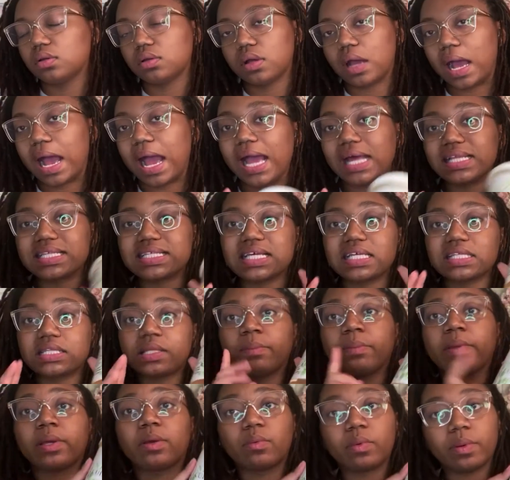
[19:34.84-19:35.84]
I had to get the
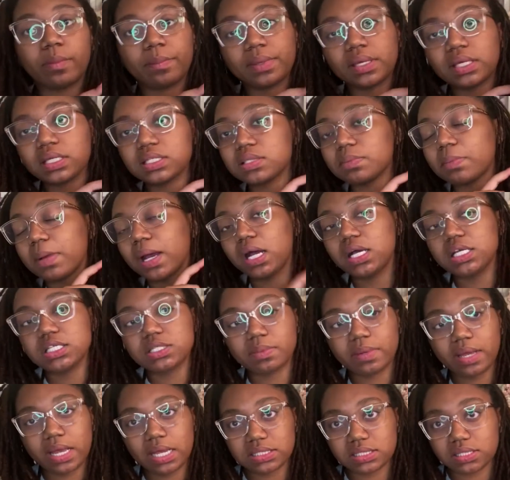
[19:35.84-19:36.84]
big one because my
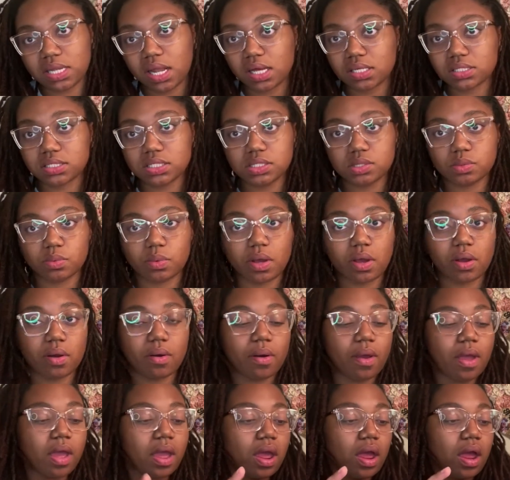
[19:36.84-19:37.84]
husband has locks as
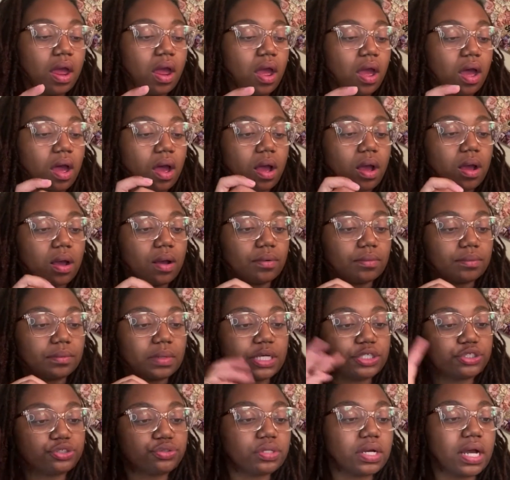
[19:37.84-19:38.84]
well.
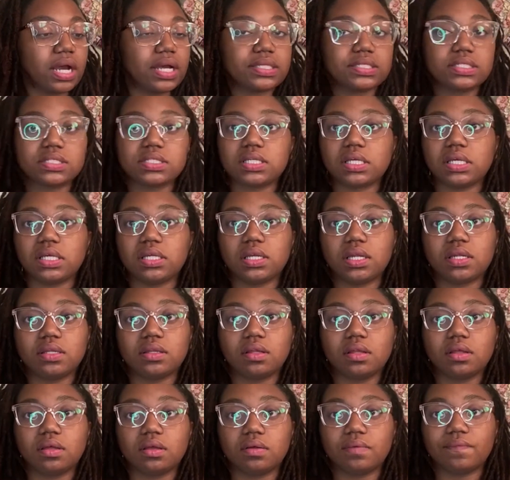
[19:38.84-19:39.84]
As you guys seen in
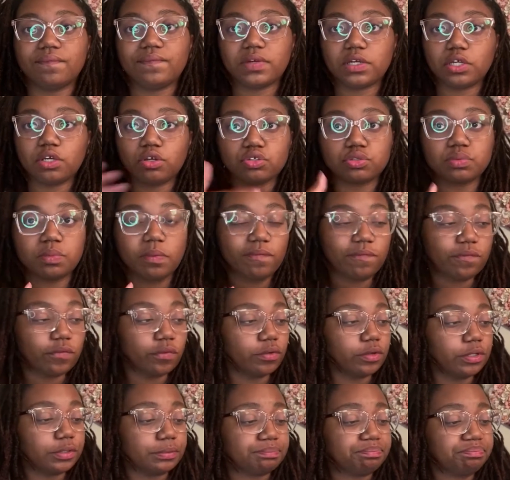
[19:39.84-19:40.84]
the videos
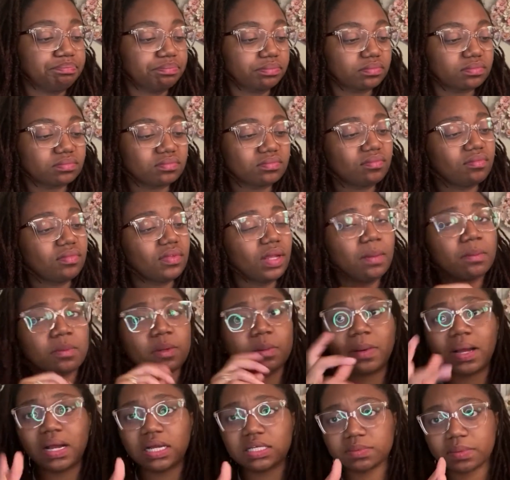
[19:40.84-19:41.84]
before. But
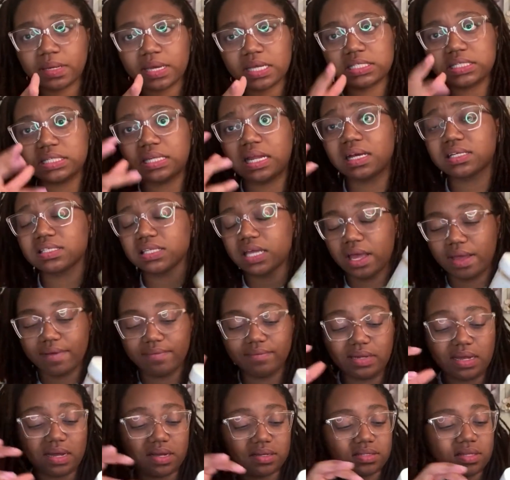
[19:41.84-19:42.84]
my husband has locks, I have
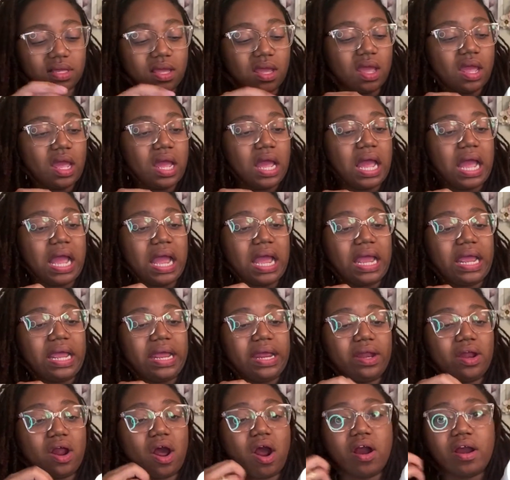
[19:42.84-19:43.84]
locks.
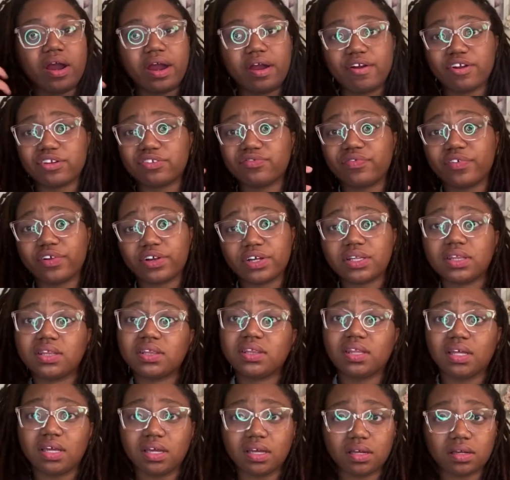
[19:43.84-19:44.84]
And our hair is very
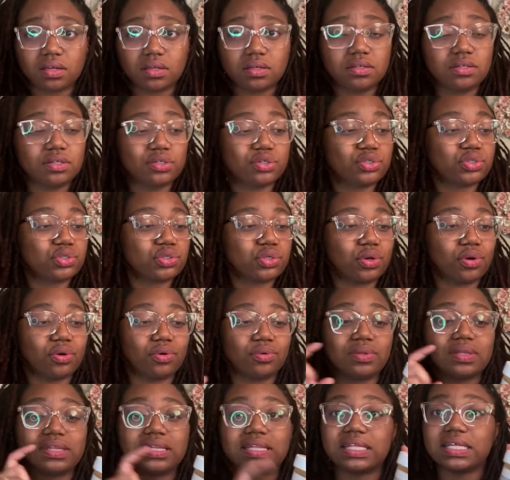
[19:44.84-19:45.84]
thick.
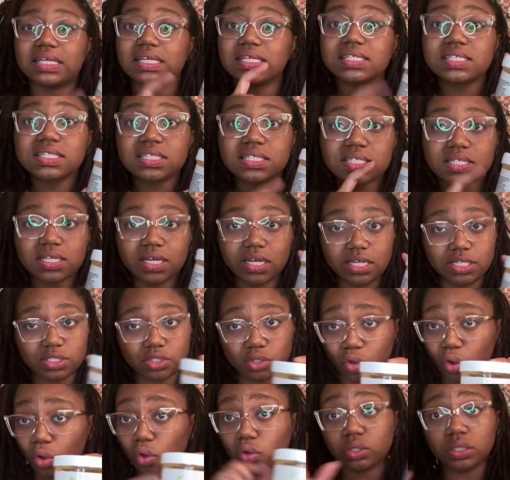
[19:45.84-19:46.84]
So this is
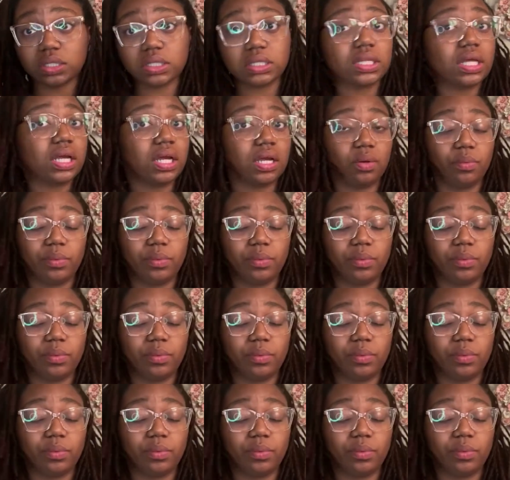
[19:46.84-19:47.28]
the only thing.